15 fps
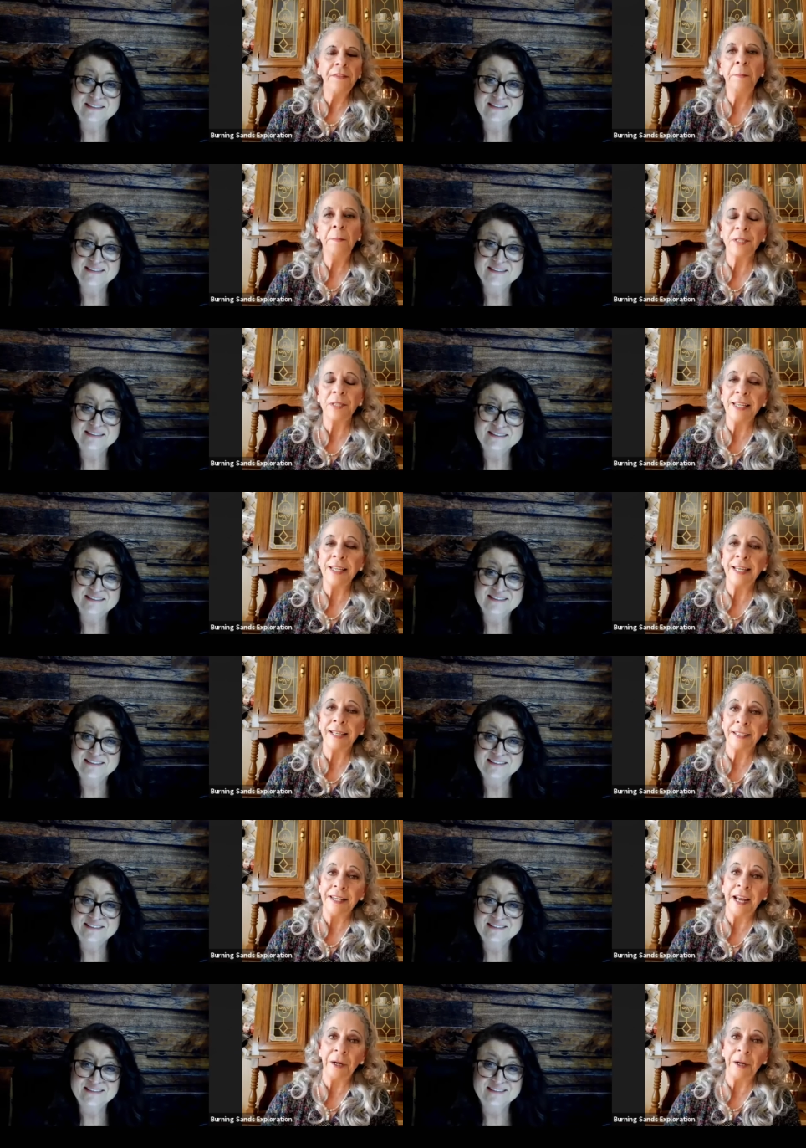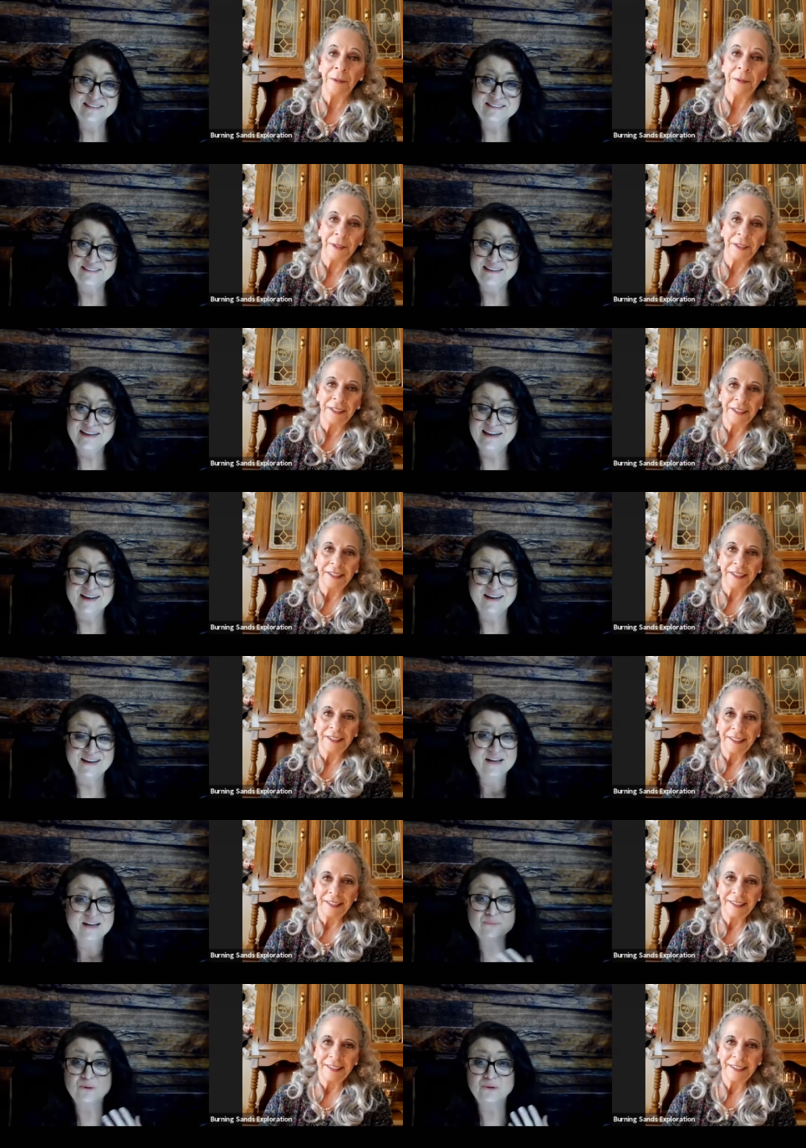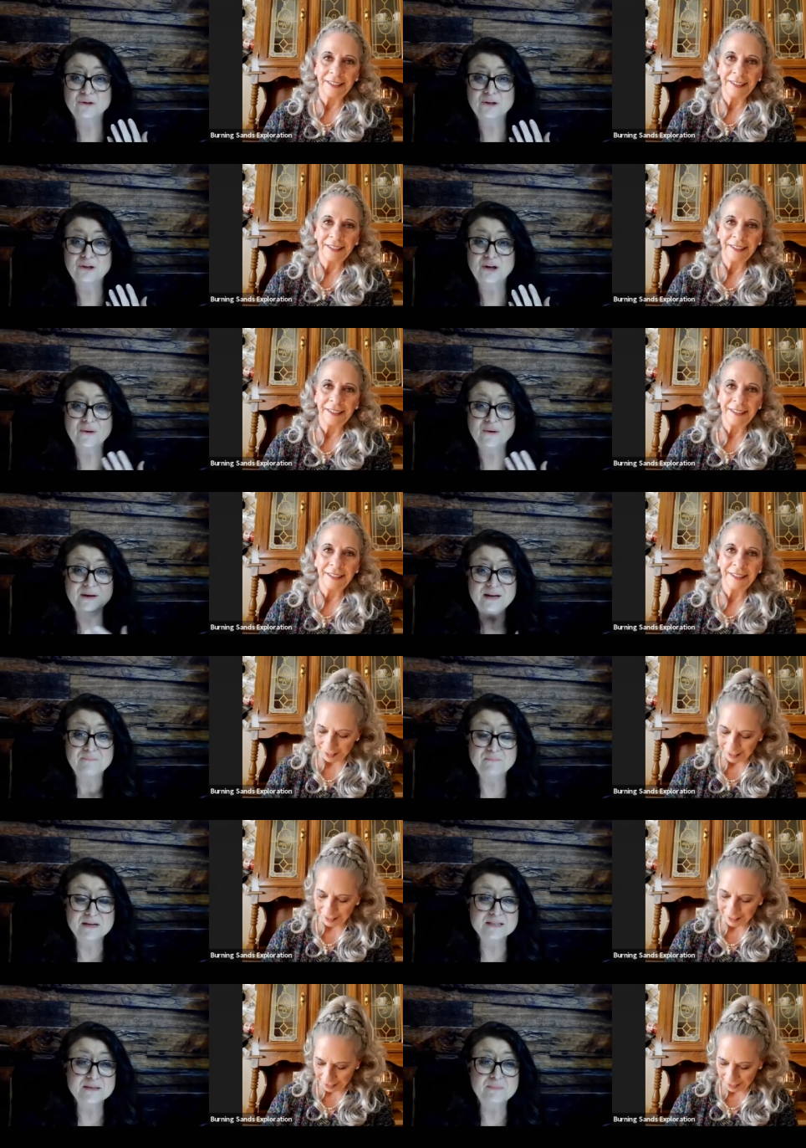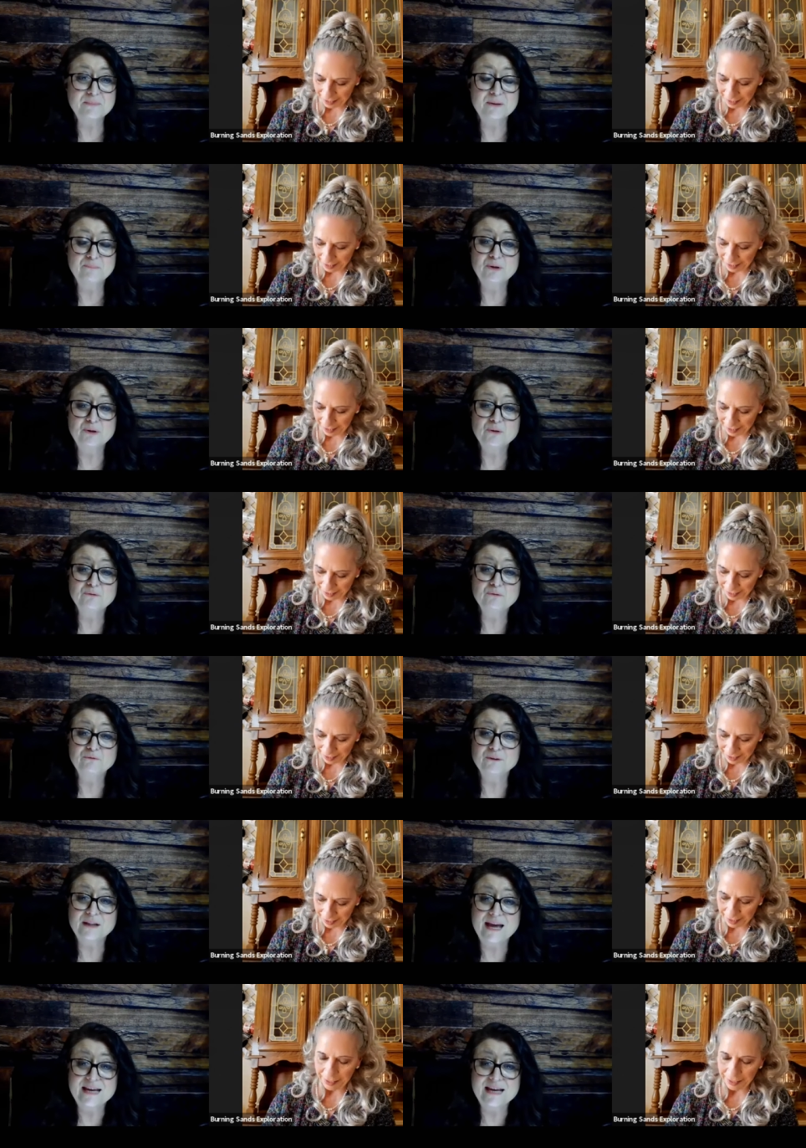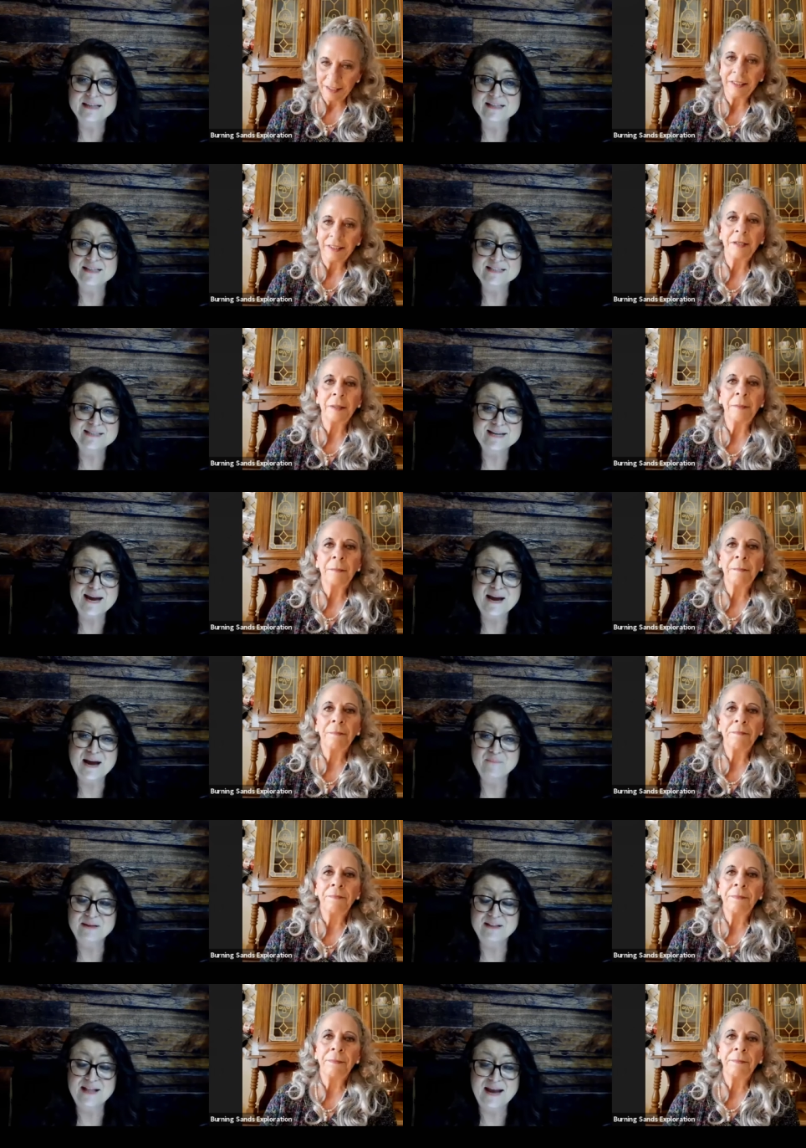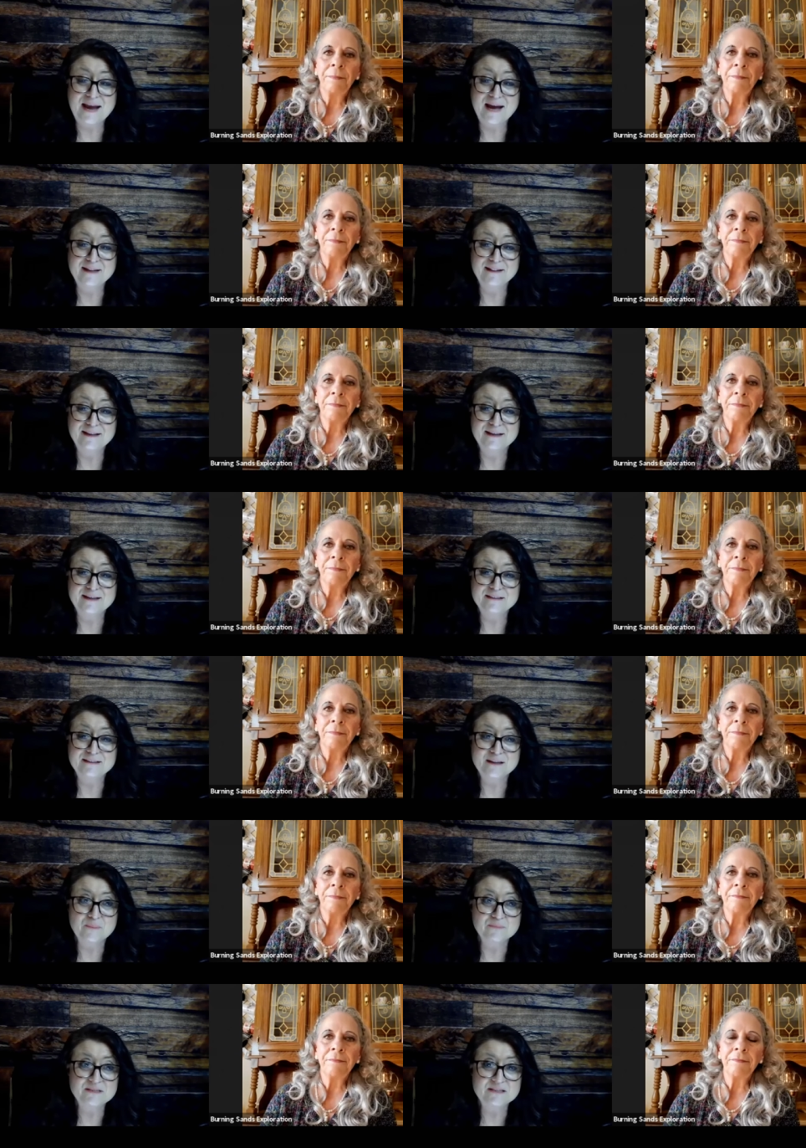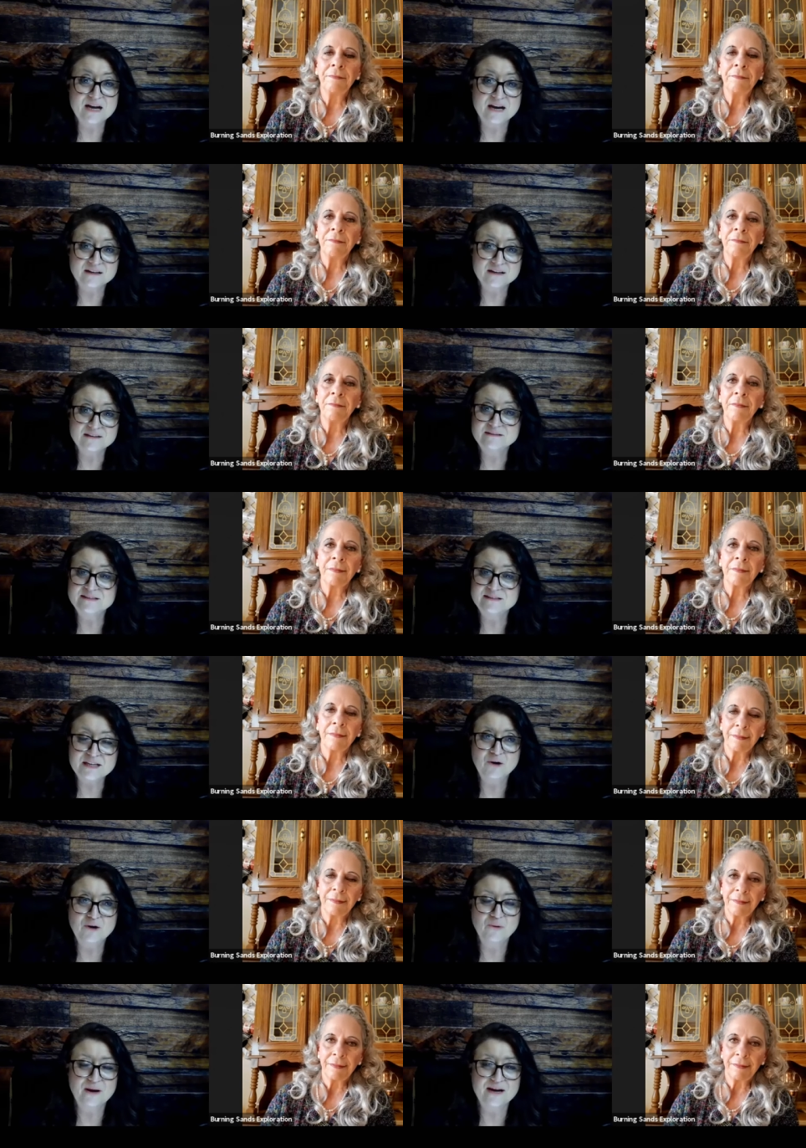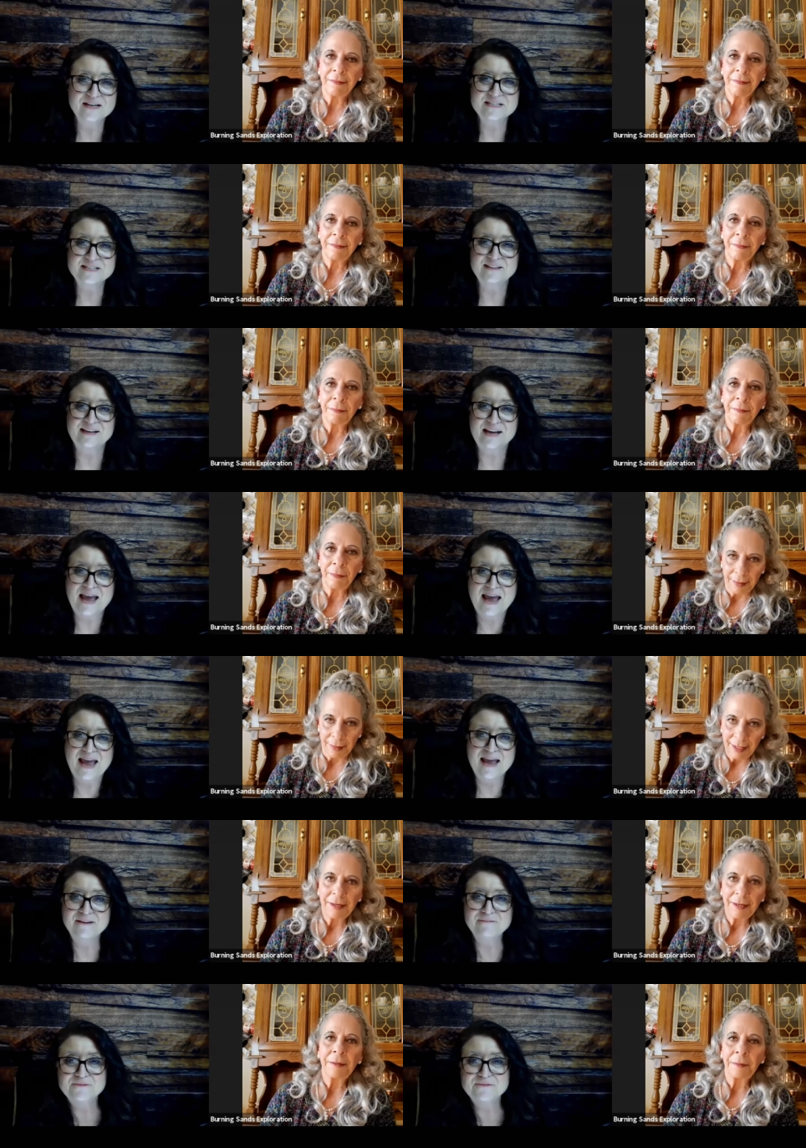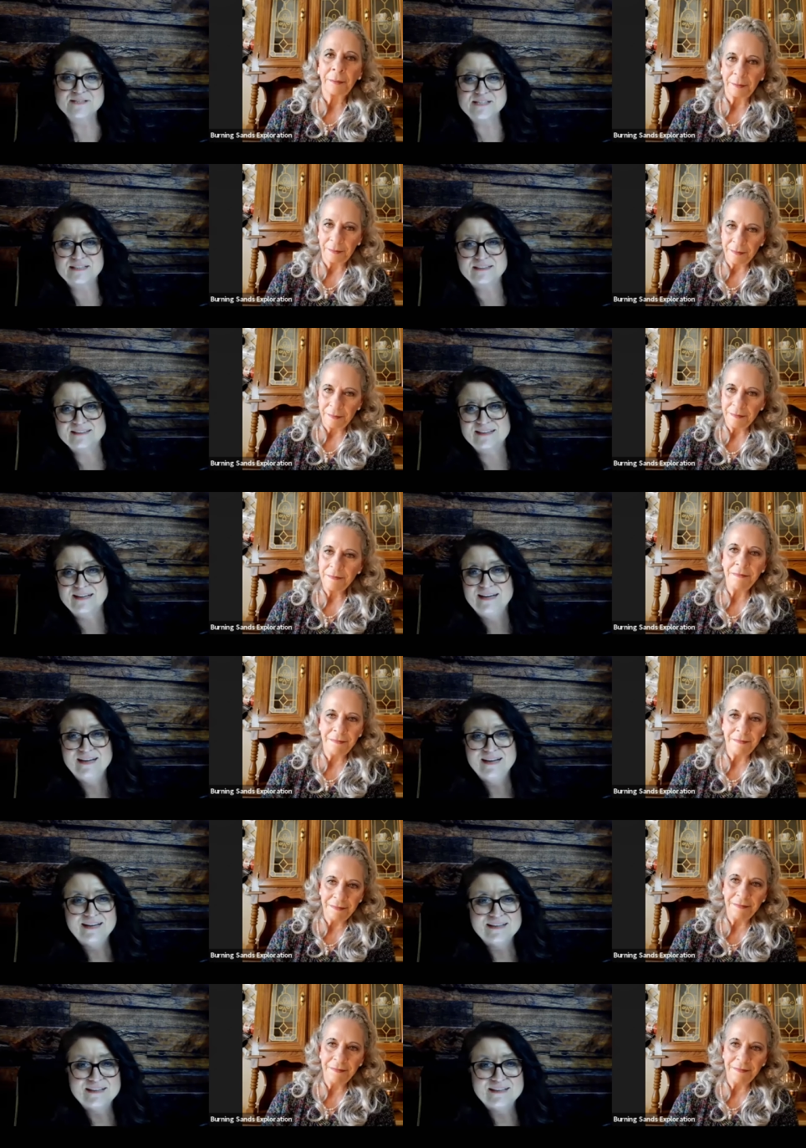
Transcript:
Speaker 1: Sink now. Yeah, it, well, you know, it must have been a beautiful lake in its day. I mean, they had the the duck decoys in the caves, and mm-hmm.